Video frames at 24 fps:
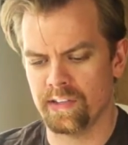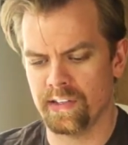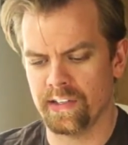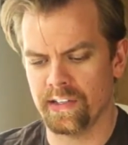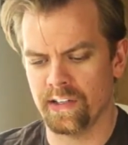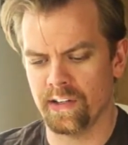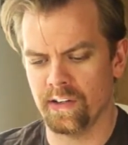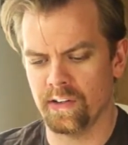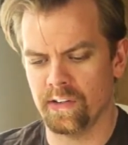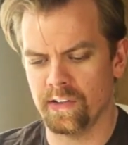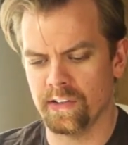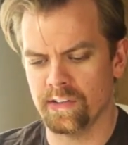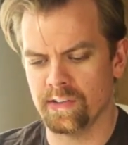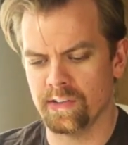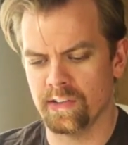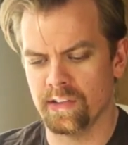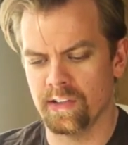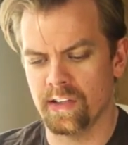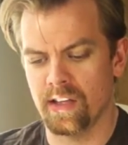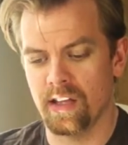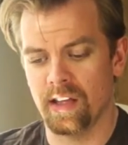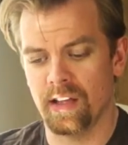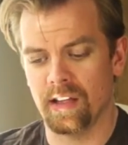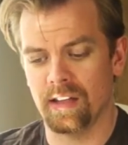They call it
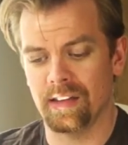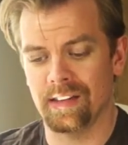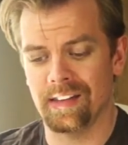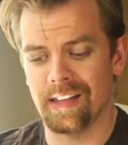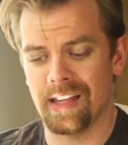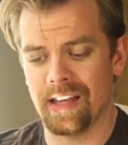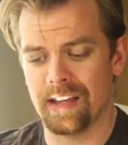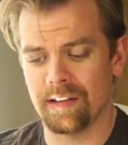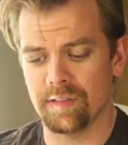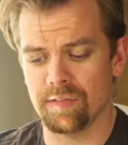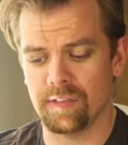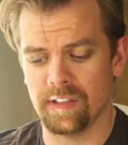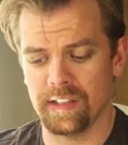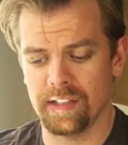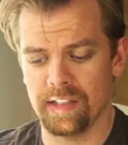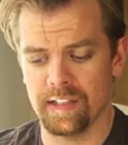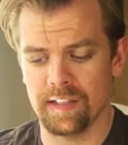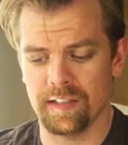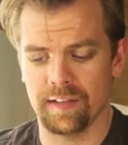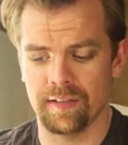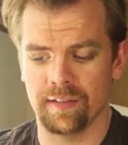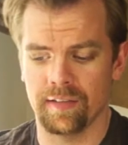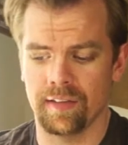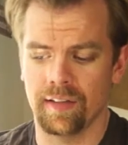
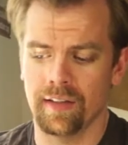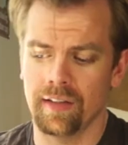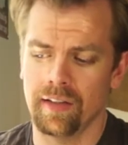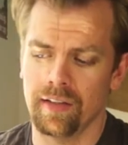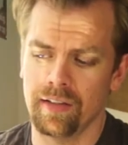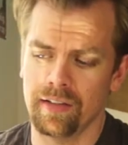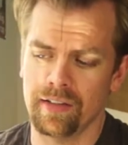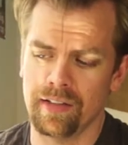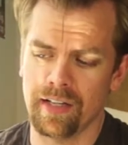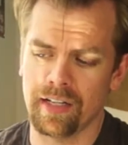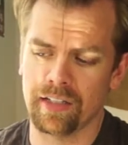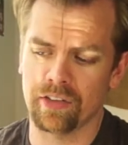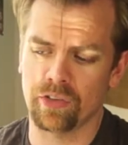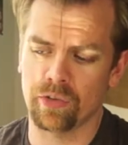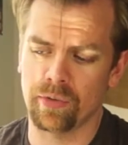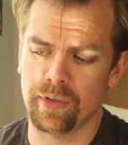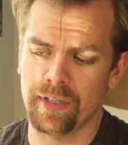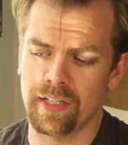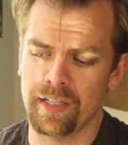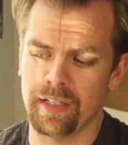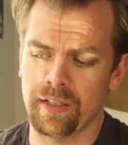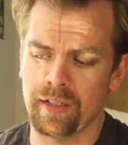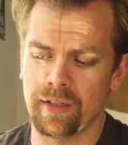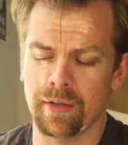Lively
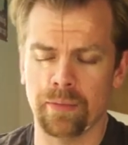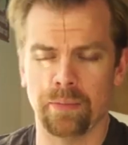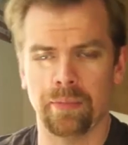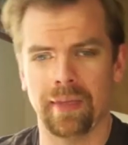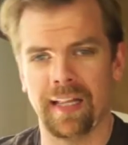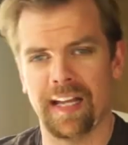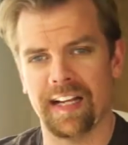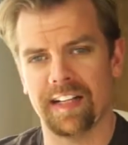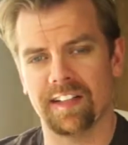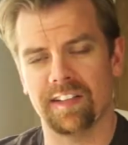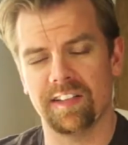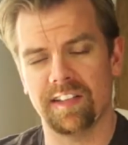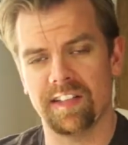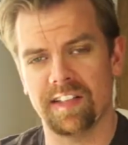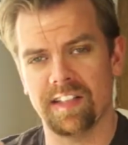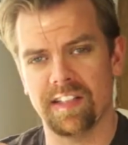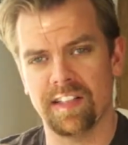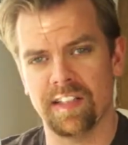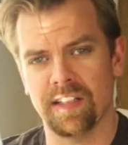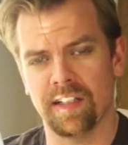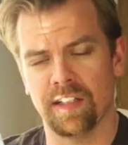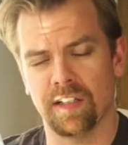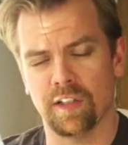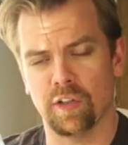Nectarine Black
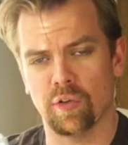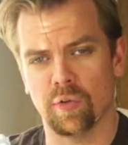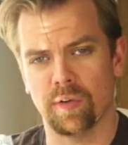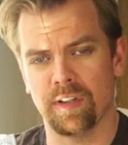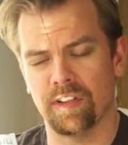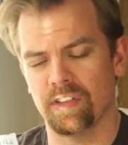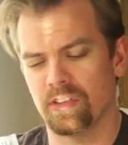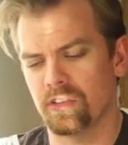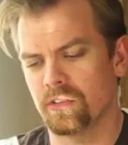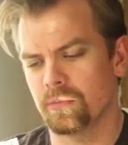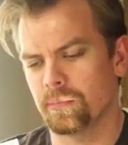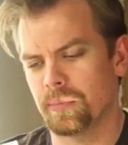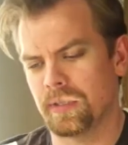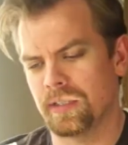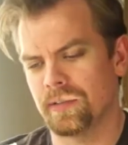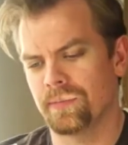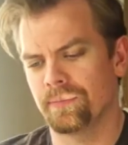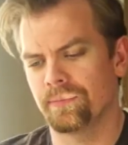Tea Crisp.